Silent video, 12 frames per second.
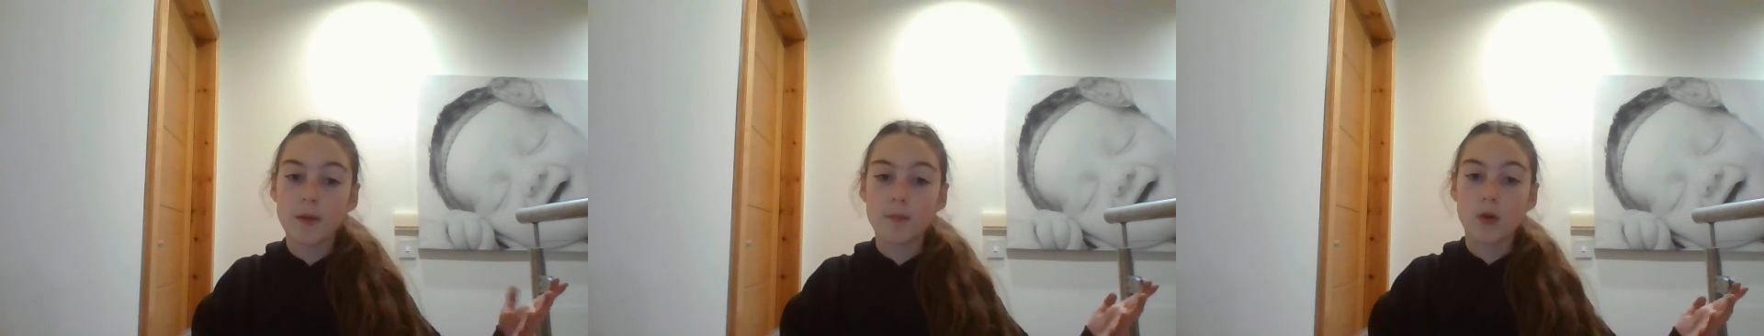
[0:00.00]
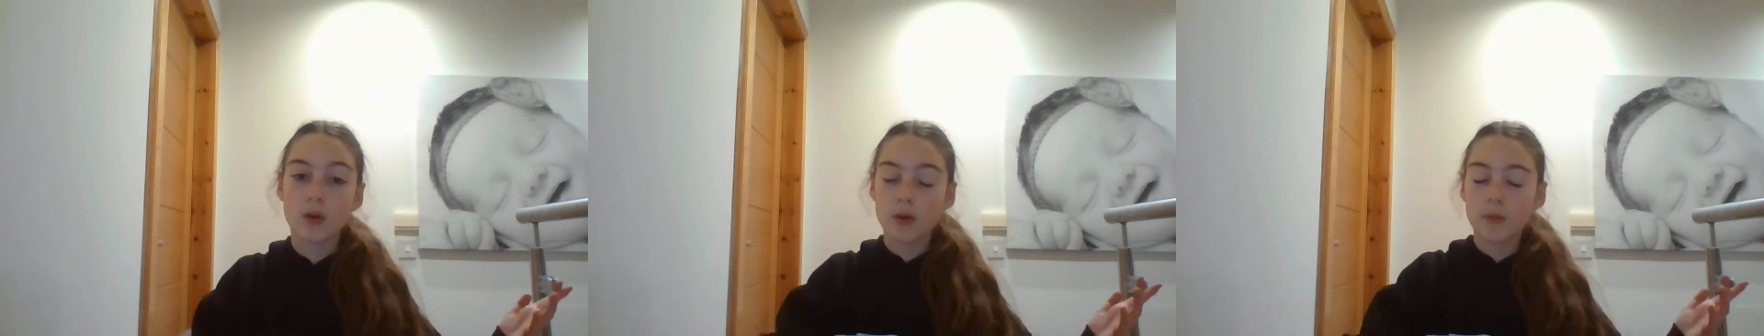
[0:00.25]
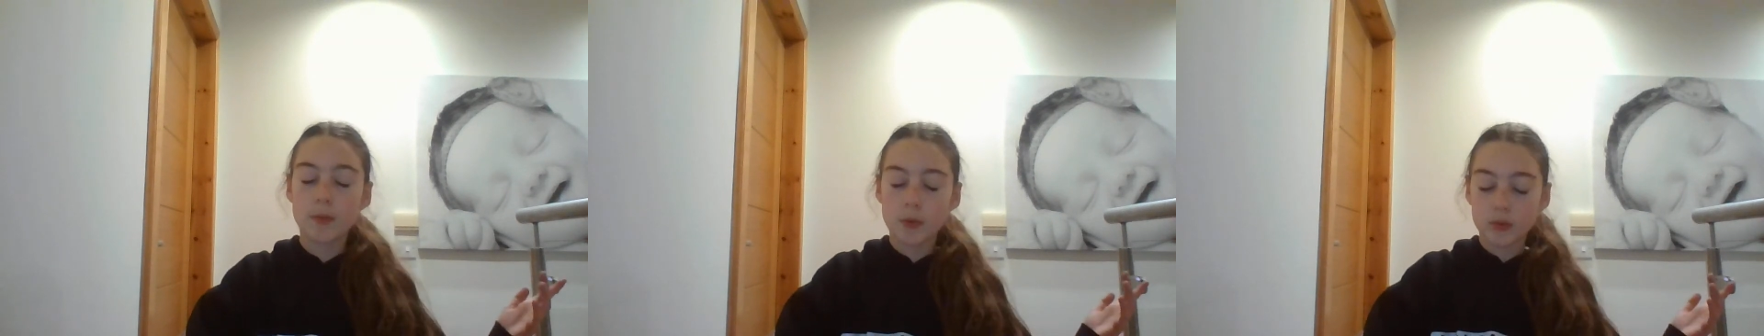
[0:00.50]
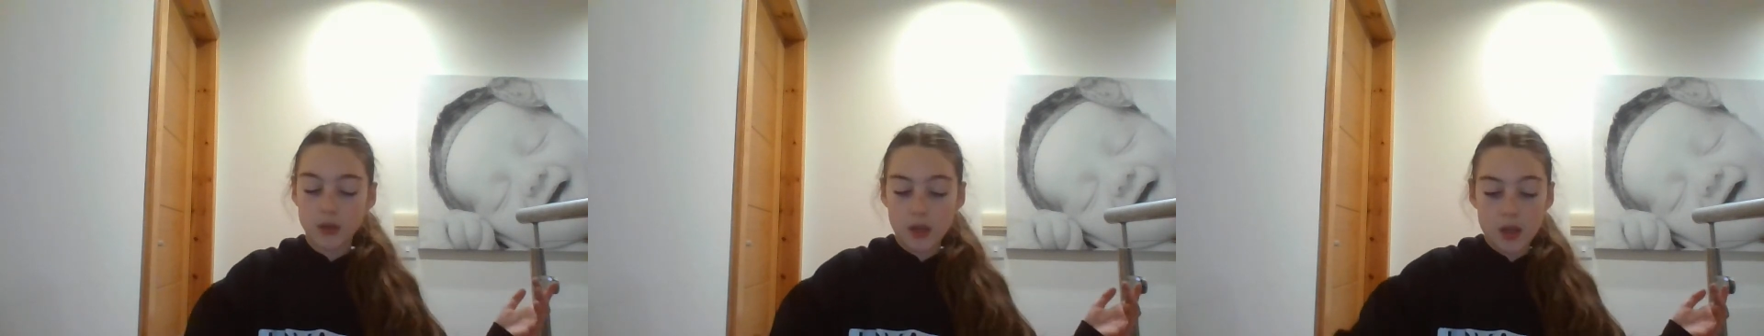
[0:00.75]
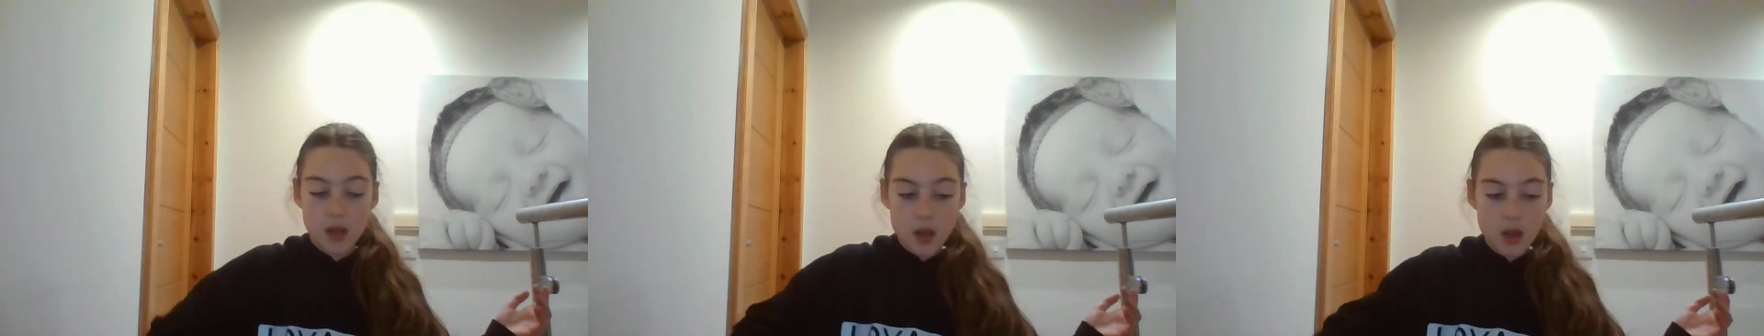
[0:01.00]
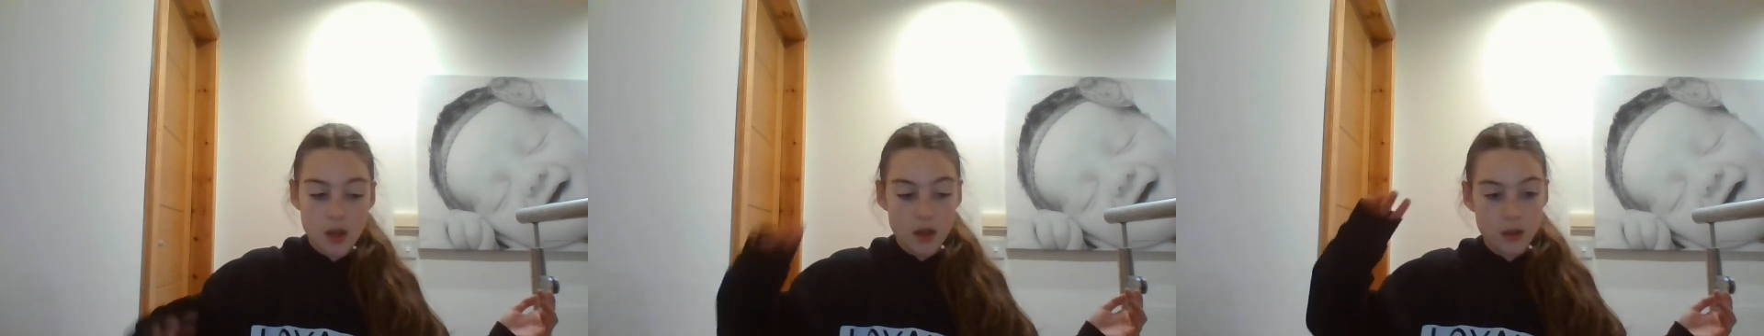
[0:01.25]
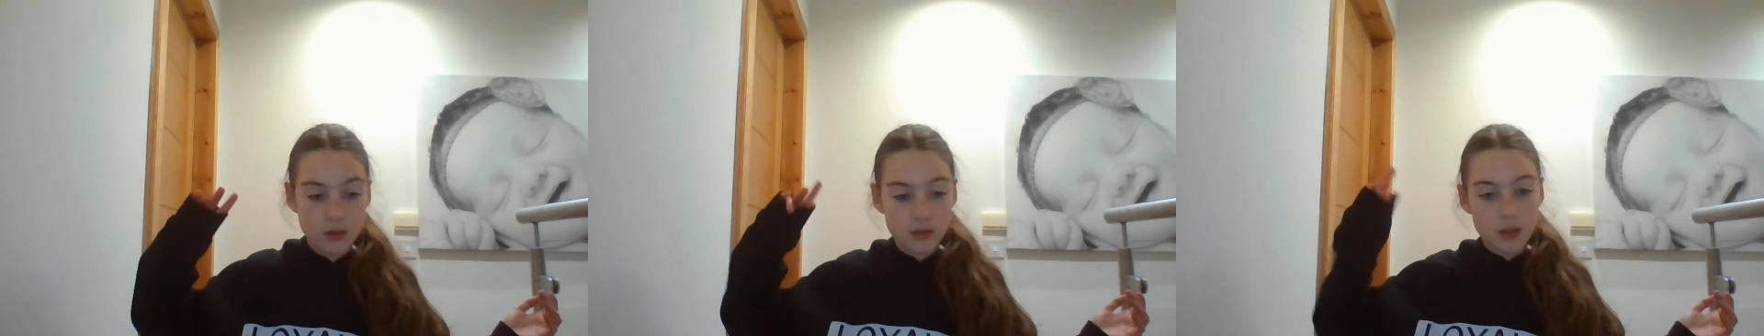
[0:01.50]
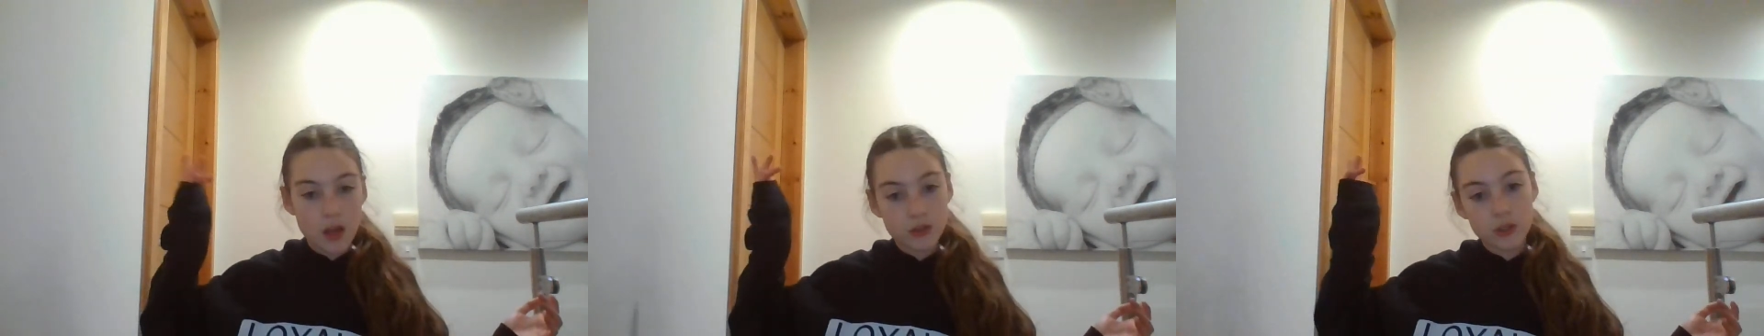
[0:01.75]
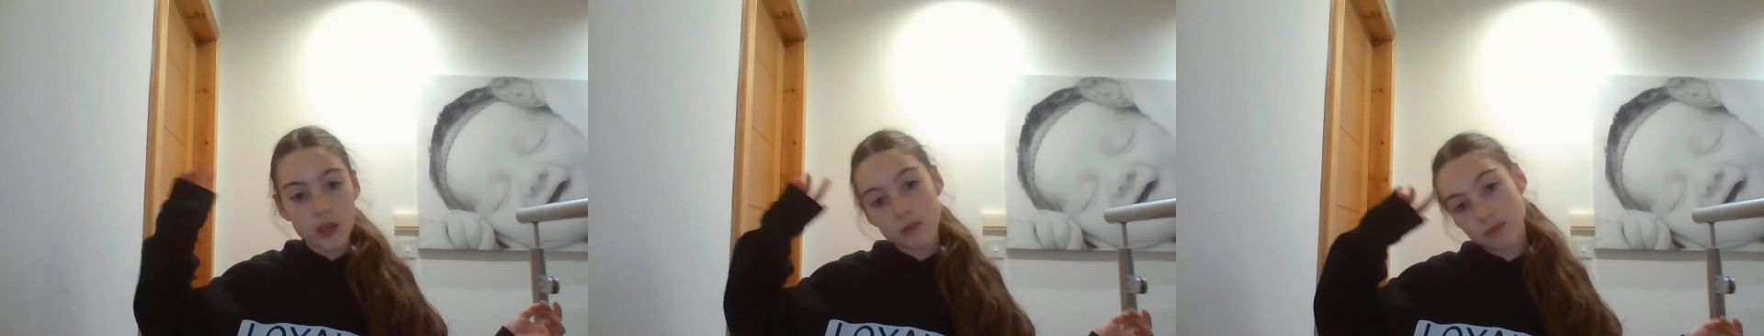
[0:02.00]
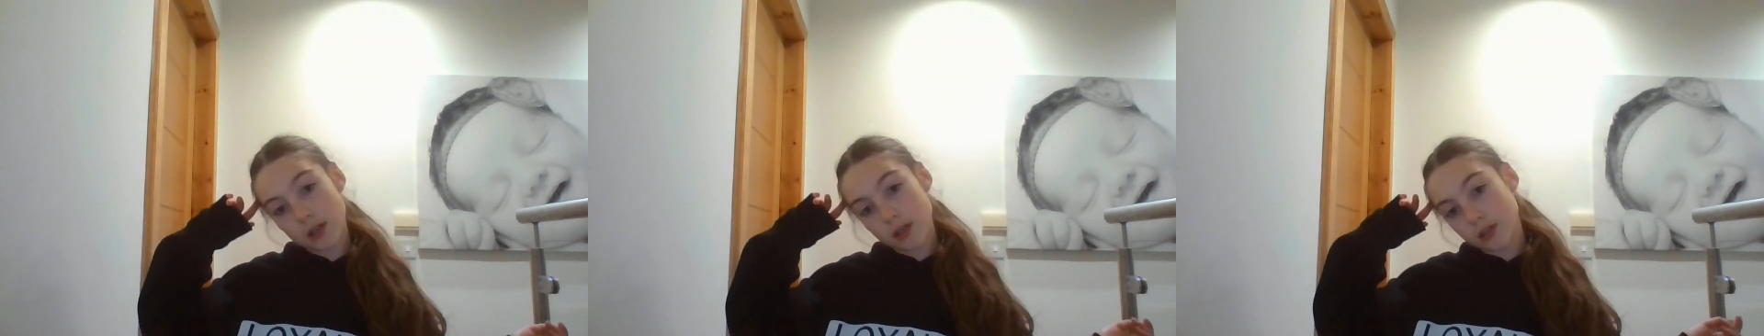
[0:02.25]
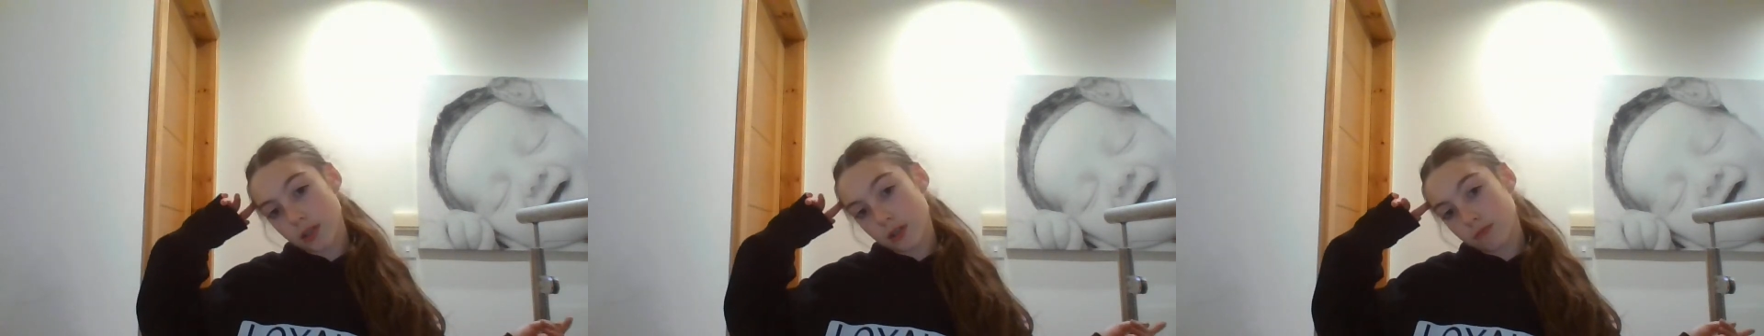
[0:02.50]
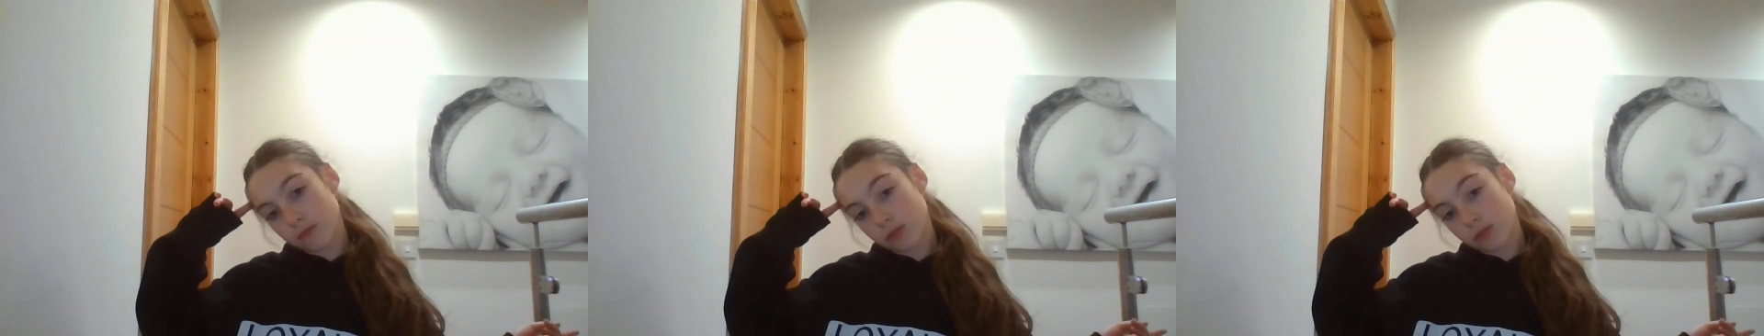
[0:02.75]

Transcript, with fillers: I'm not going to be Saturday, dancing.